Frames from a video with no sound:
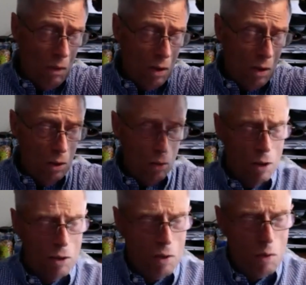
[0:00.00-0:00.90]
you know,
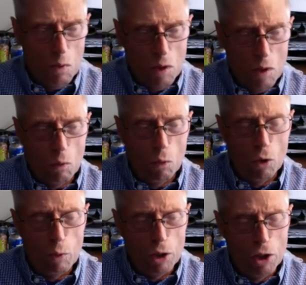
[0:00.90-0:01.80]

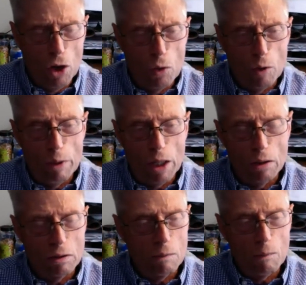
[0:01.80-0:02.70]
would we know
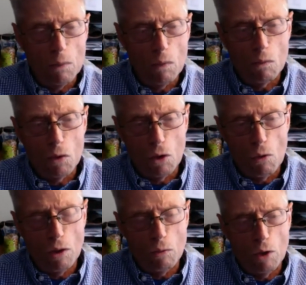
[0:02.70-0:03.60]
about the
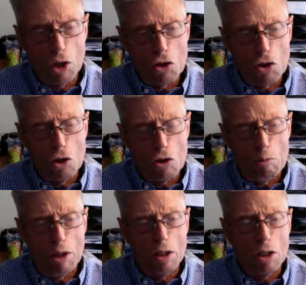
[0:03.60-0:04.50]
great Renaissance
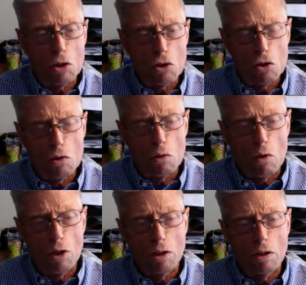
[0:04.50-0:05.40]
paintings, the
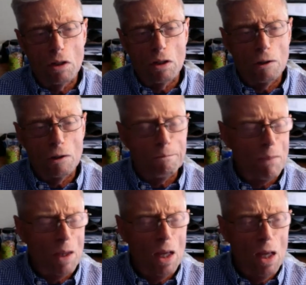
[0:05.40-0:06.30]
great, you
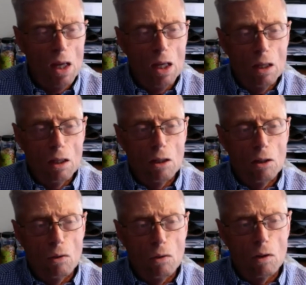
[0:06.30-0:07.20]

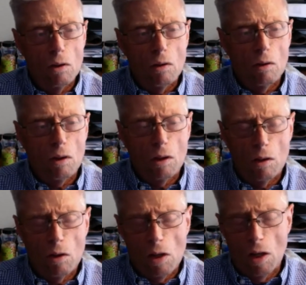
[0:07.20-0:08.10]
know,
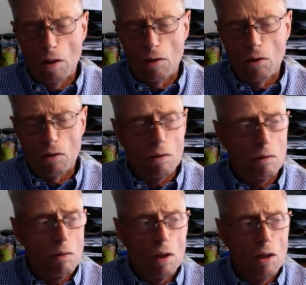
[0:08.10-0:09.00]
any
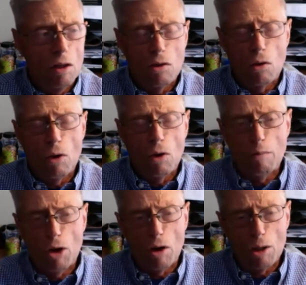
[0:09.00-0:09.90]
of the great
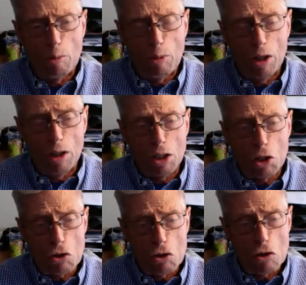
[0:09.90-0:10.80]
American
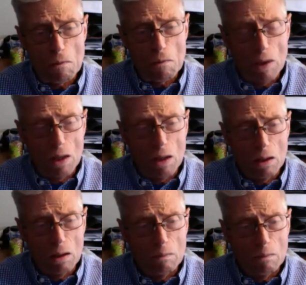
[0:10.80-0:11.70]
paintings,
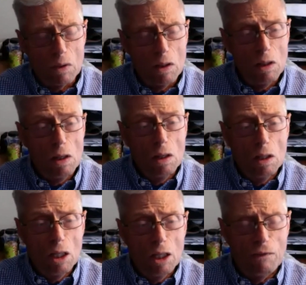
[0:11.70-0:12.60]

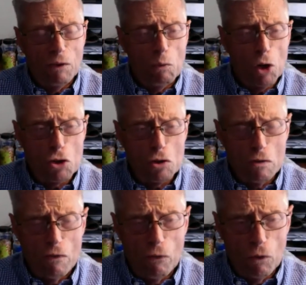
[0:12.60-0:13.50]
if it
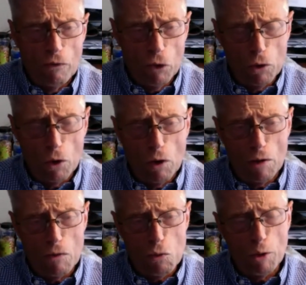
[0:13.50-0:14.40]
wasn't for
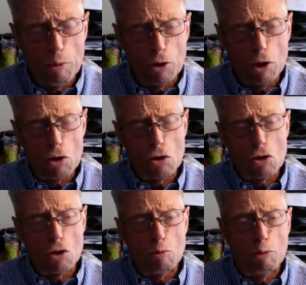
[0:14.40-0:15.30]
photographs,
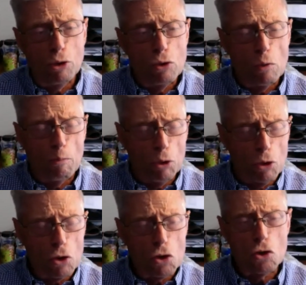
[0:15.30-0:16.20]
reproductions in
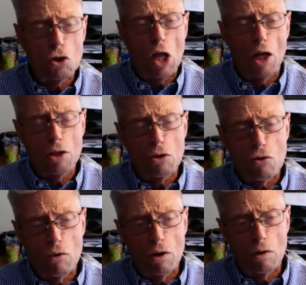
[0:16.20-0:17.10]
books, slide
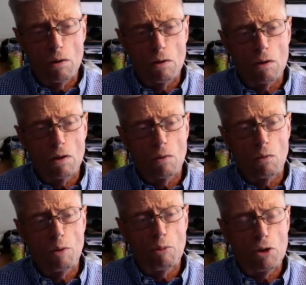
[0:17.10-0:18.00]

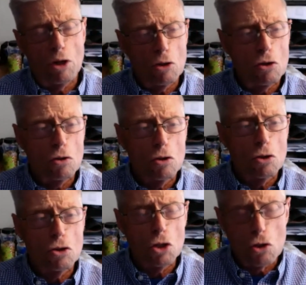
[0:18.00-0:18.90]

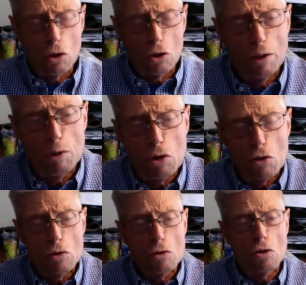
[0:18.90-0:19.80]
reproductions, digital
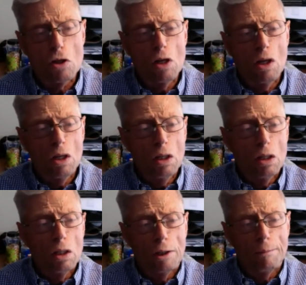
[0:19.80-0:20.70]
images?
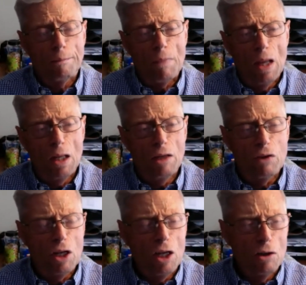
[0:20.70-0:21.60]
And
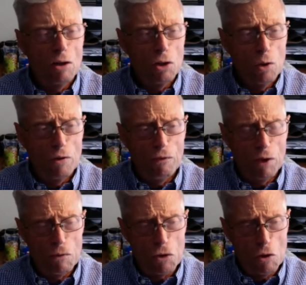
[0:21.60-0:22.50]
even now, you know,
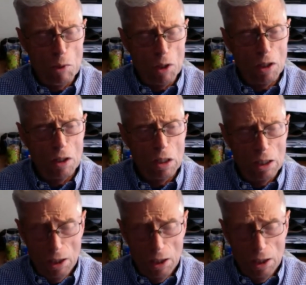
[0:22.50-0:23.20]
if somebody